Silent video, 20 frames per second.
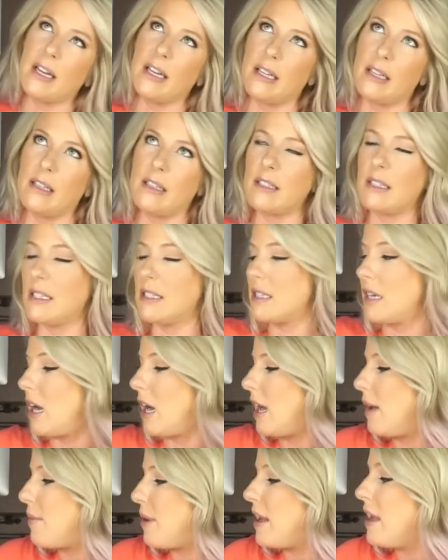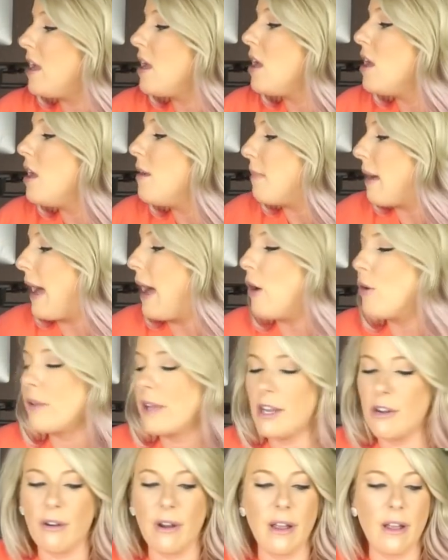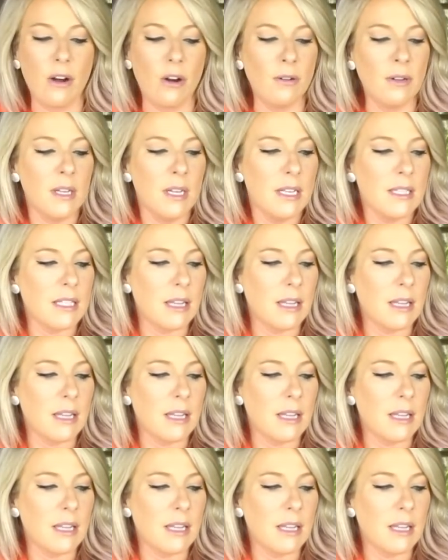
because it's not, but my holy grail,